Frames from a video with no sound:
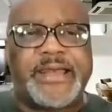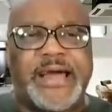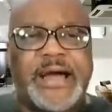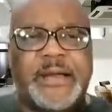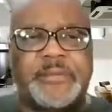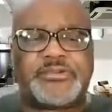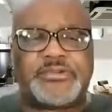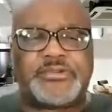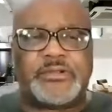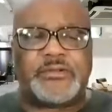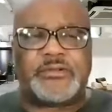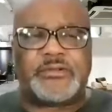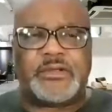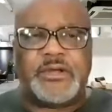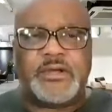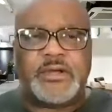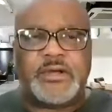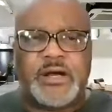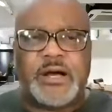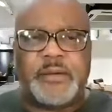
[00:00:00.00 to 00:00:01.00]
options?
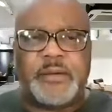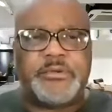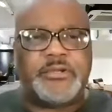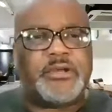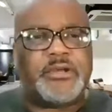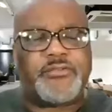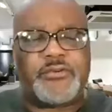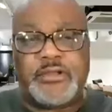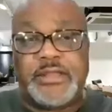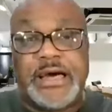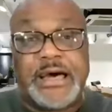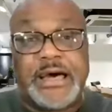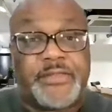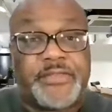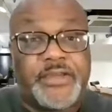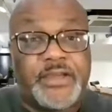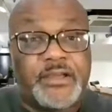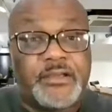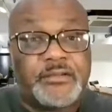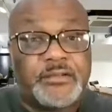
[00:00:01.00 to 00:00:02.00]
Um, you look for a lot of
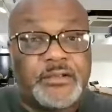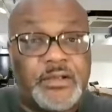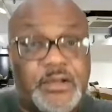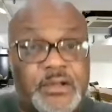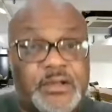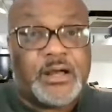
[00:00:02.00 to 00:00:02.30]
things.